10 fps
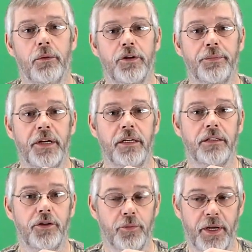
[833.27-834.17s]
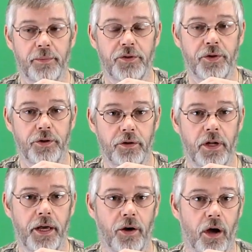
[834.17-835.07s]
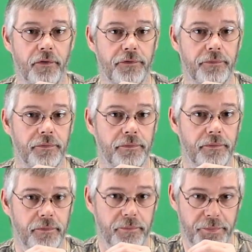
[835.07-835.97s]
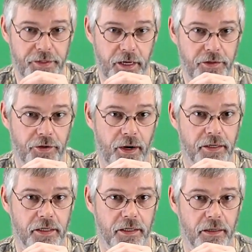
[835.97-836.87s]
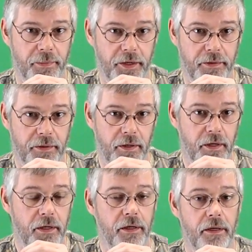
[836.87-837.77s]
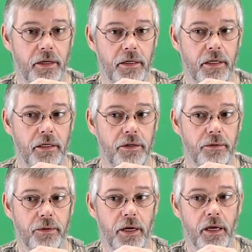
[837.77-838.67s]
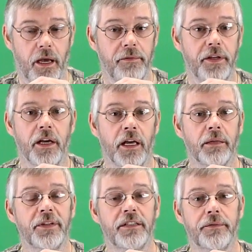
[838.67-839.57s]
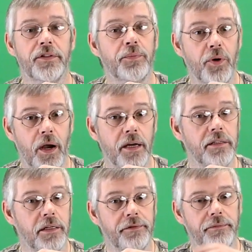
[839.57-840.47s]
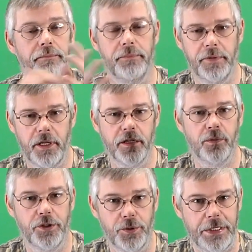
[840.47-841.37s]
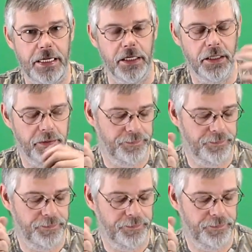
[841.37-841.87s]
Which means you'll be able to turn your light off, protect your eyes a little bit, and then you will have the element of surprise if that's what you need.